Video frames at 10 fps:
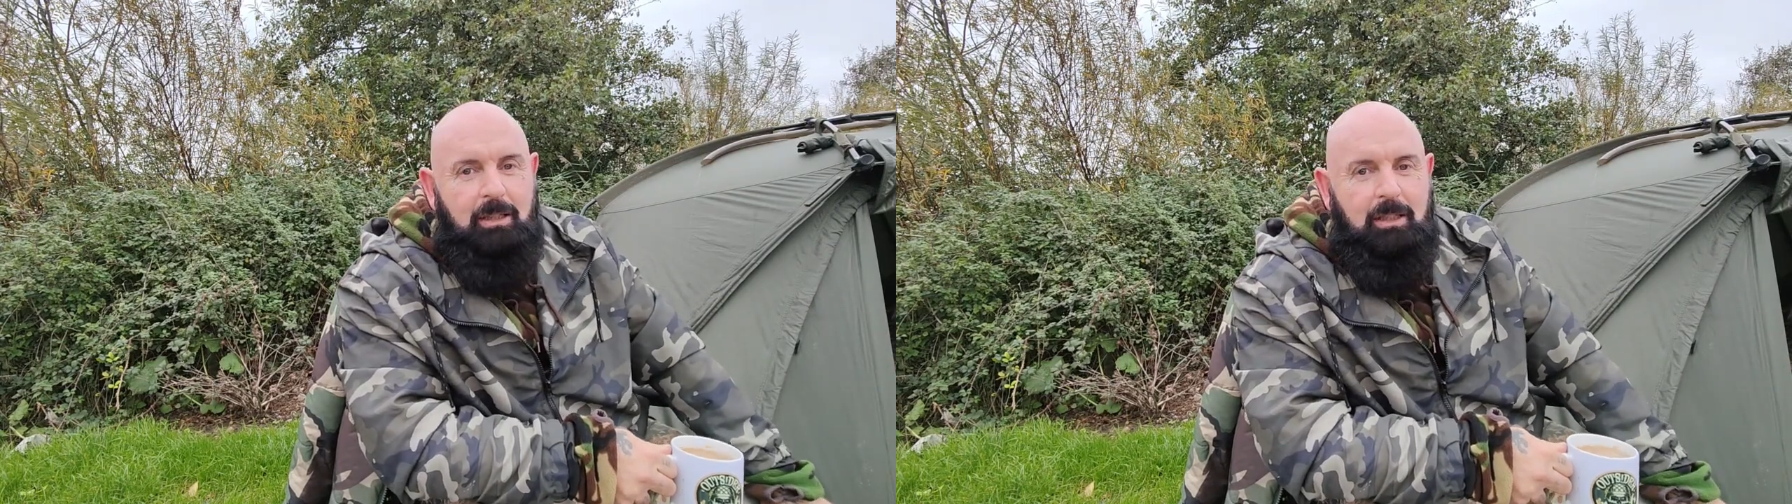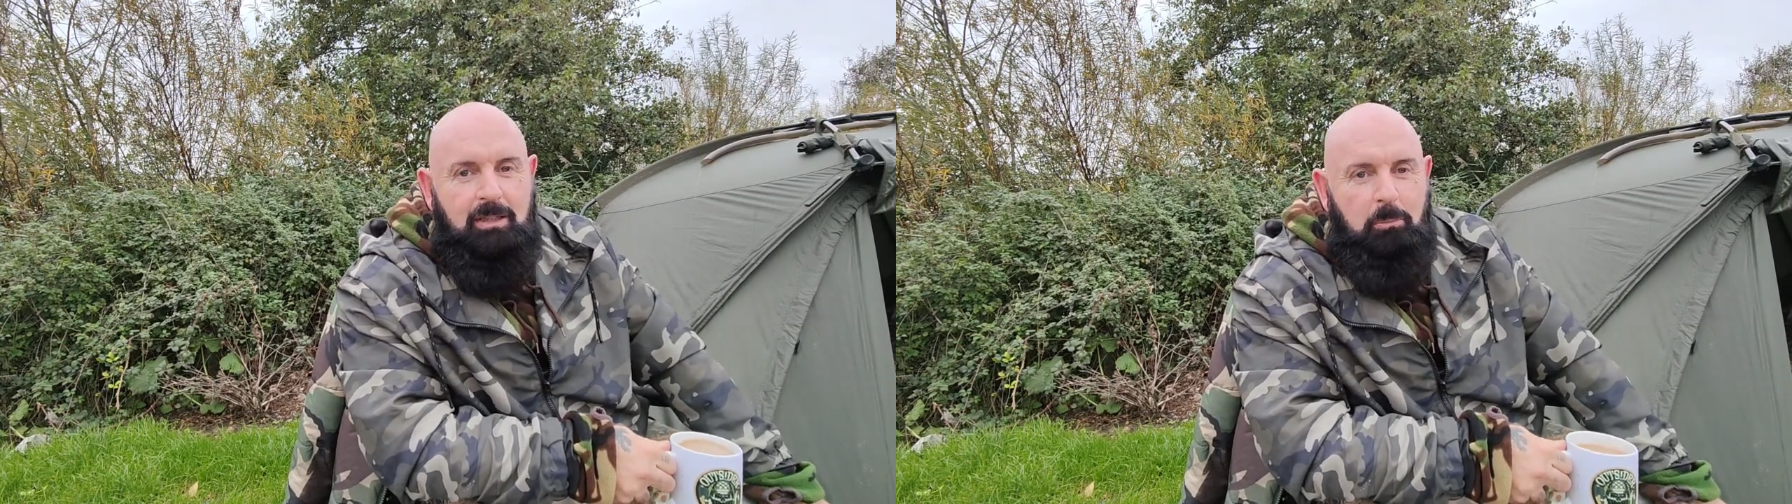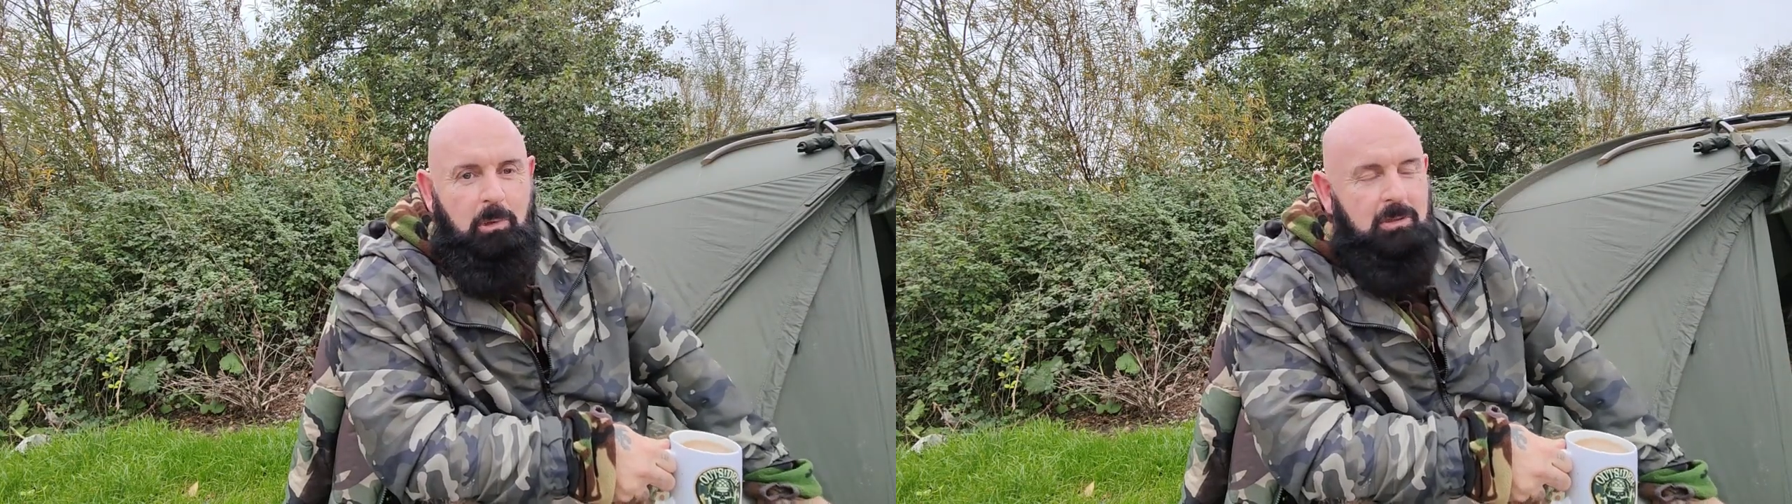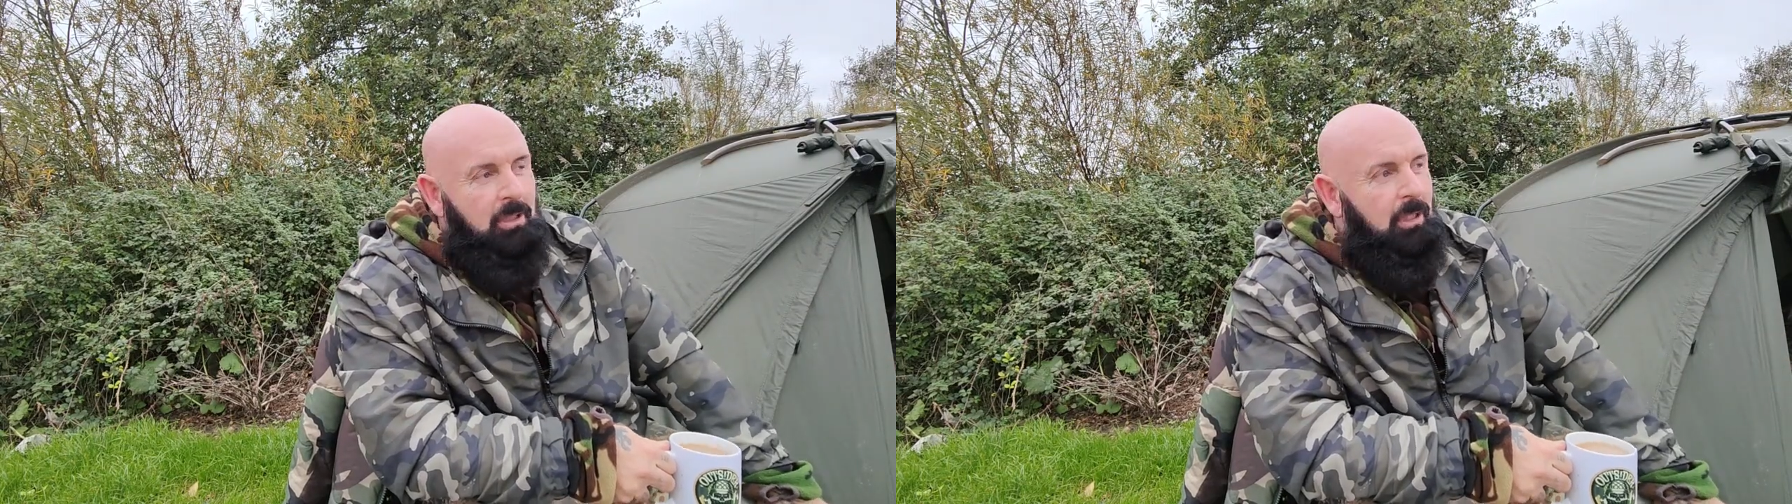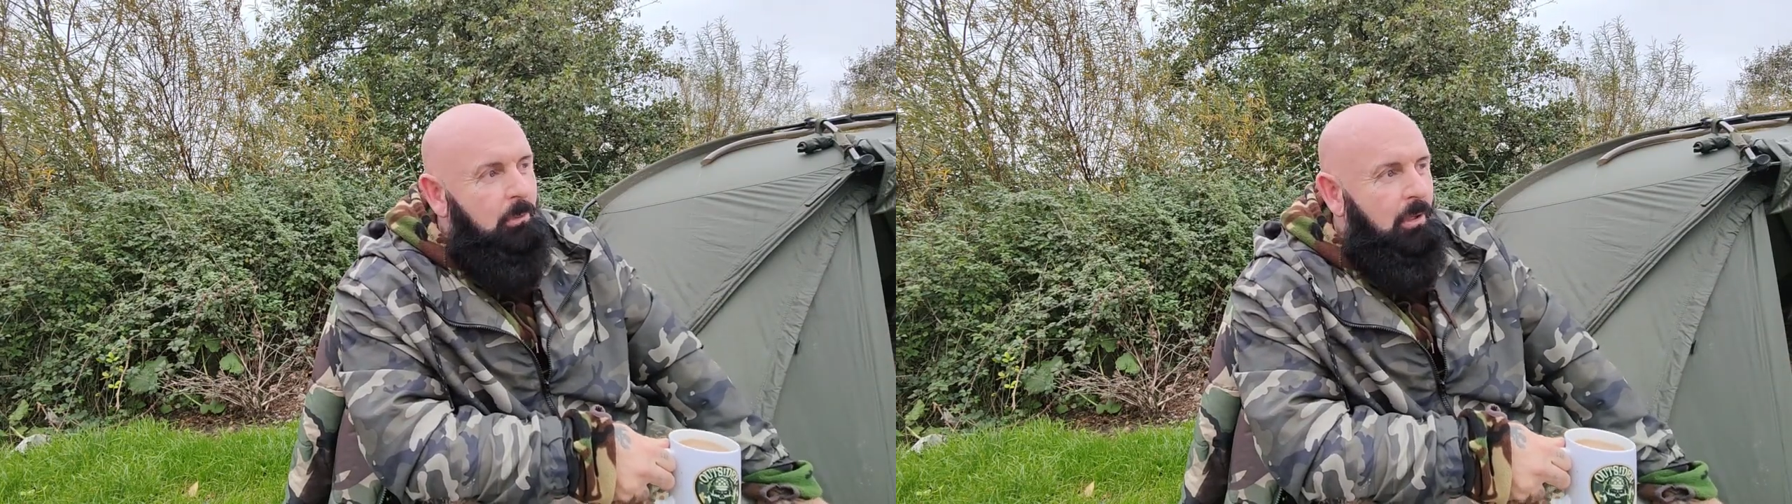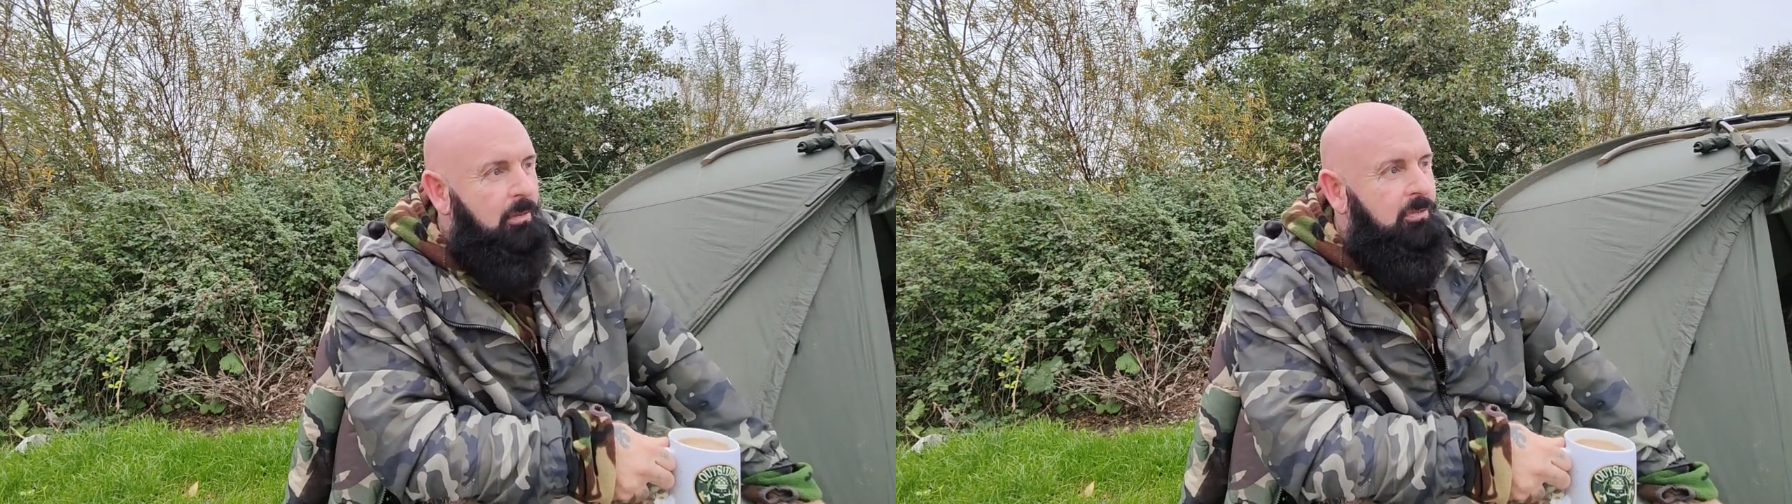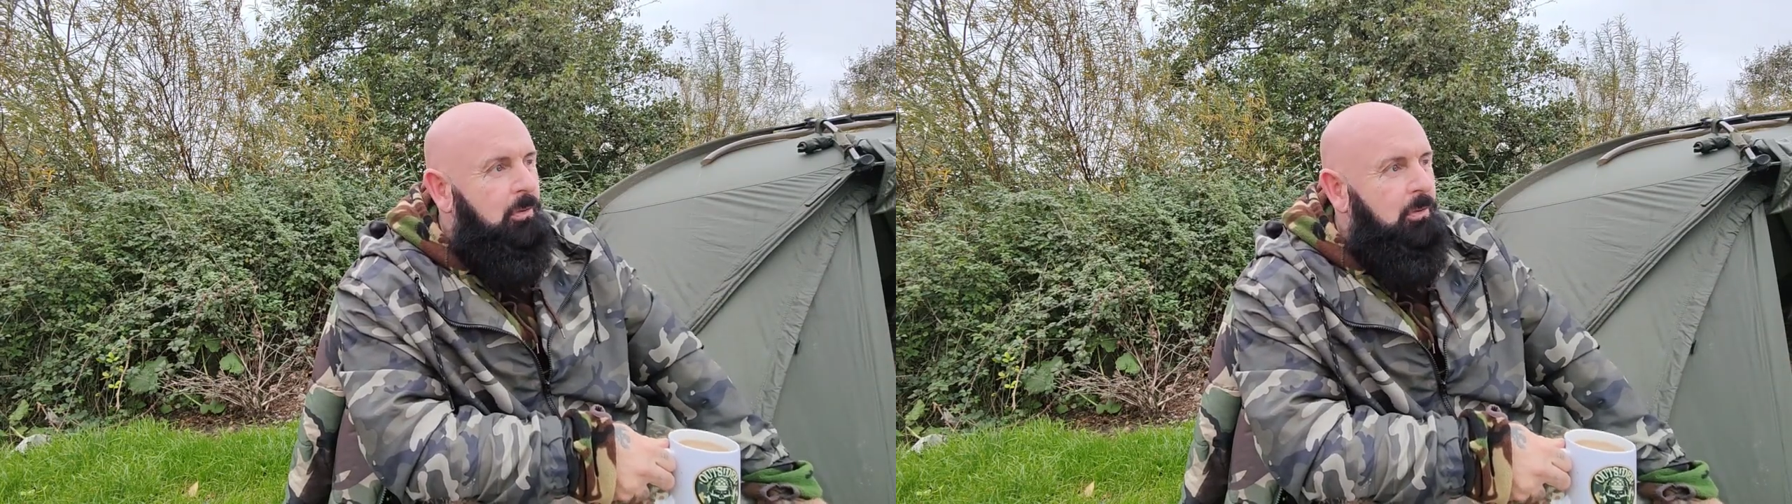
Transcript: in case it pissed anyone off,